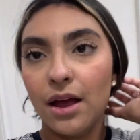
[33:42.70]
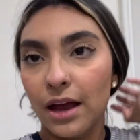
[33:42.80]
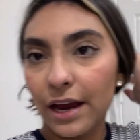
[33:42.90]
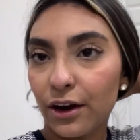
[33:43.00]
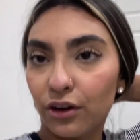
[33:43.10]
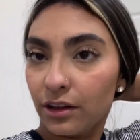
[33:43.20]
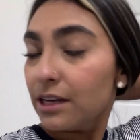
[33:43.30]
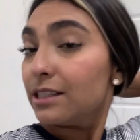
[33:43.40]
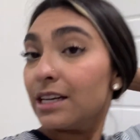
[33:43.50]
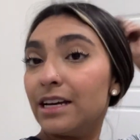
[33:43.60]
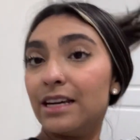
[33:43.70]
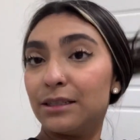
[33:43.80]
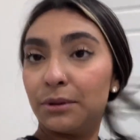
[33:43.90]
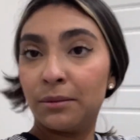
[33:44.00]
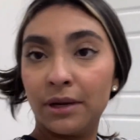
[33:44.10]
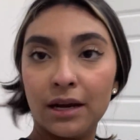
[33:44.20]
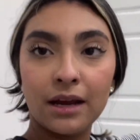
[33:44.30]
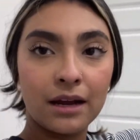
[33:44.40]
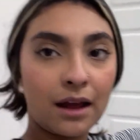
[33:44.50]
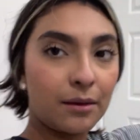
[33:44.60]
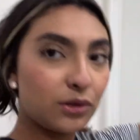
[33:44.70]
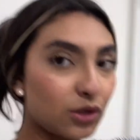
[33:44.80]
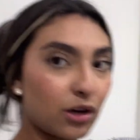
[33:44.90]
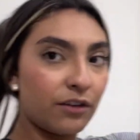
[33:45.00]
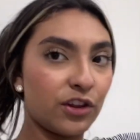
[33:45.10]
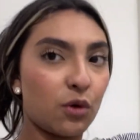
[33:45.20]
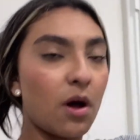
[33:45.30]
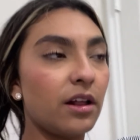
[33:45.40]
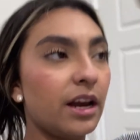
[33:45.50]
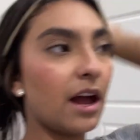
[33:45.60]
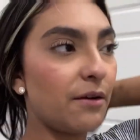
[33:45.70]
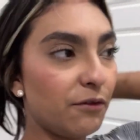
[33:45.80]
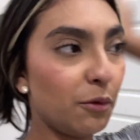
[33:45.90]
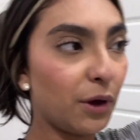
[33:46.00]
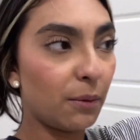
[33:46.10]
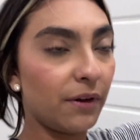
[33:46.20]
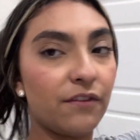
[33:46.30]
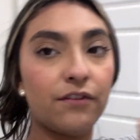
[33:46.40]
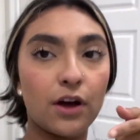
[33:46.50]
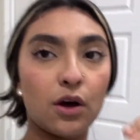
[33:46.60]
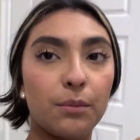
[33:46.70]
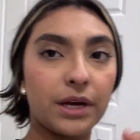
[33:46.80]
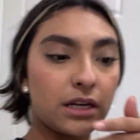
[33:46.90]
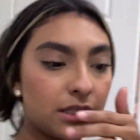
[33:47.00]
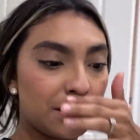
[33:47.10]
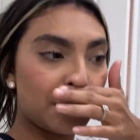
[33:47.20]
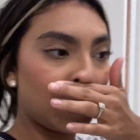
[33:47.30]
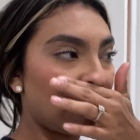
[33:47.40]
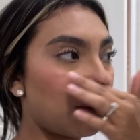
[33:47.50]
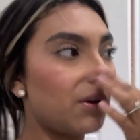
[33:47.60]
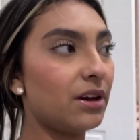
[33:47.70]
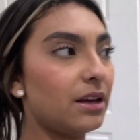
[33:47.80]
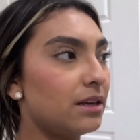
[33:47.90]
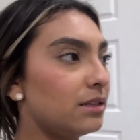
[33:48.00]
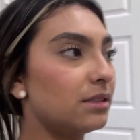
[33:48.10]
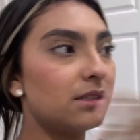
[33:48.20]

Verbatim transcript: Hey girlies, it has been a minute and I'm so sorry for the quality. I'm filming on my phone because my camera is